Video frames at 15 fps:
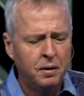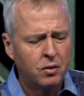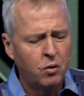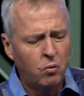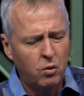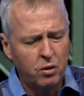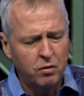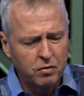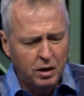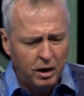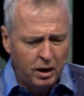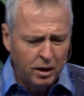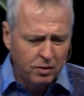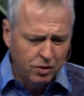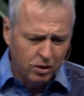The Word of
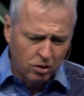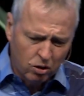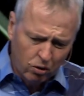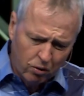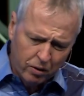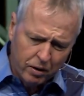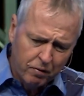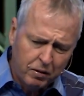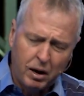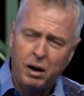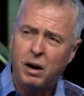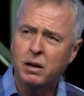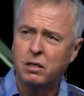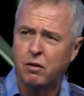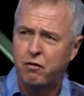God, the glory of
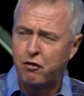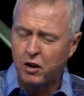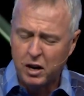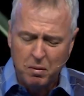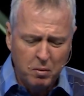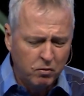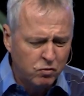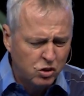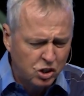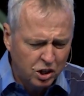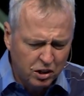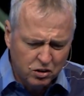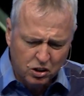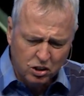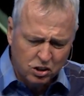God, the fame of
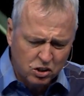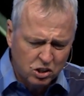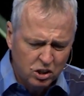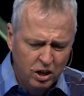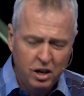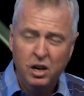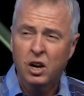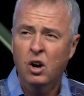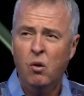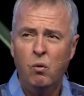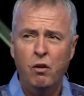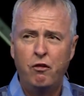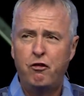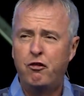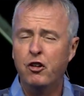Jesus
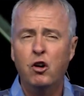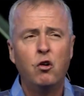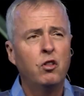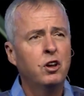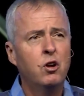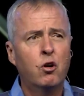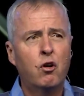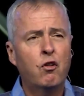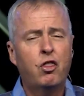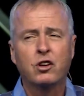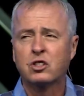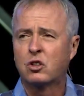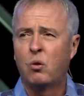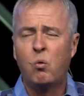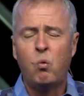will fill the earth as the